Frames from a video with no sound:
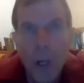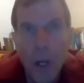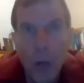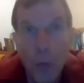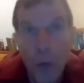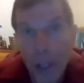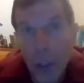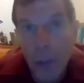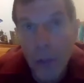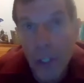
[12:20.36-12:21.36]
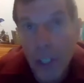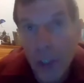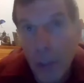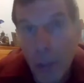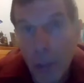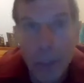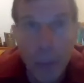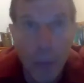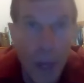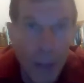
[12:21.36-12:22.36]
realm, the disability
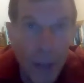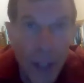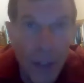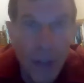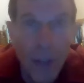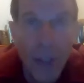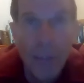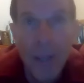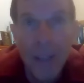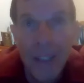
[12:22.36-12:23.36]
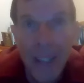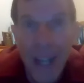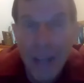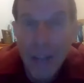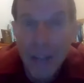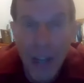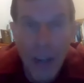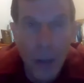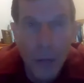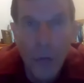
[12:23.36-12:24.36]
process. A lot of it is
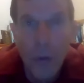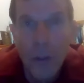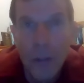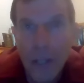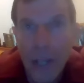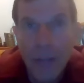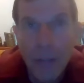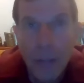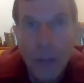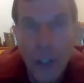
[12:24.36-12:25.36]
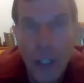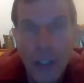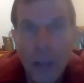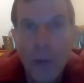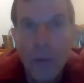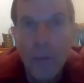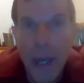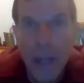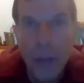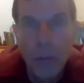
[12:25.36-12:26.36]
not our fault. A lot of it is just dealing with the
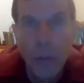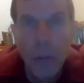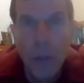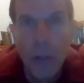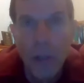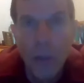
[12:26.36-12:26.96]
medical community,